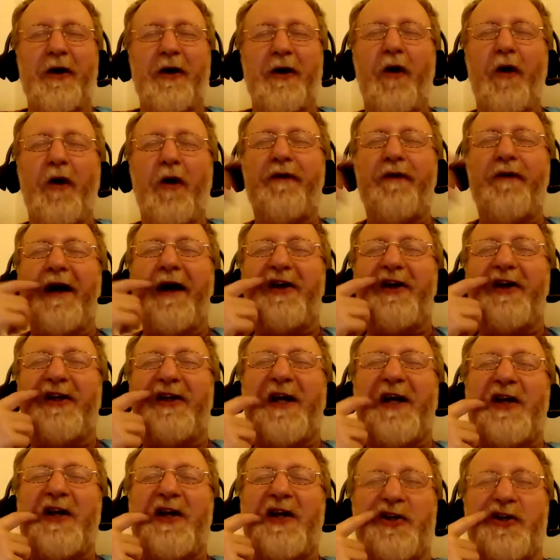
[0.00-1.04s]
of a
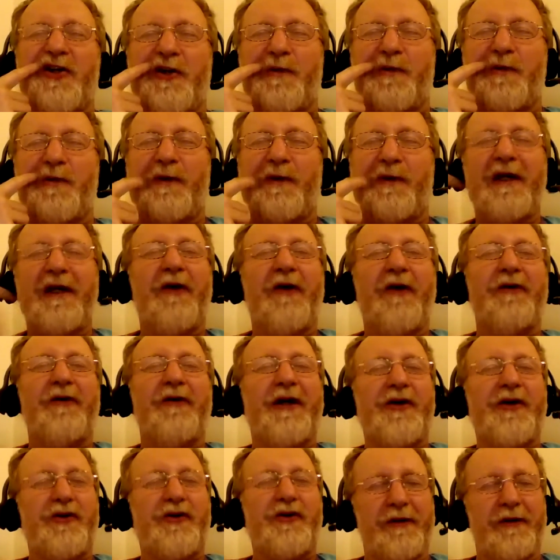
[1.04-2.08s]
relationship, without
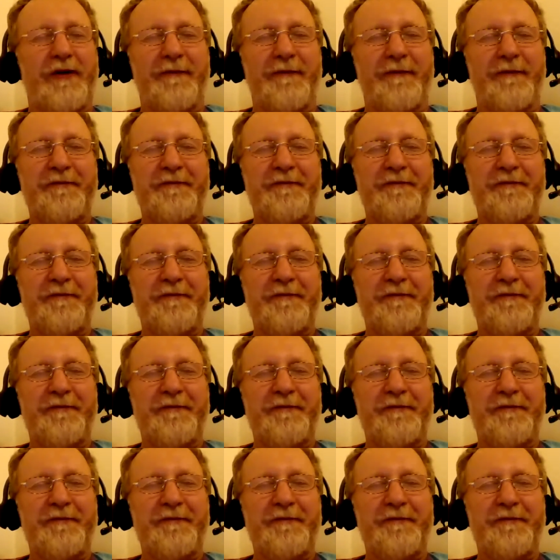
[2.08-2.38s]
actually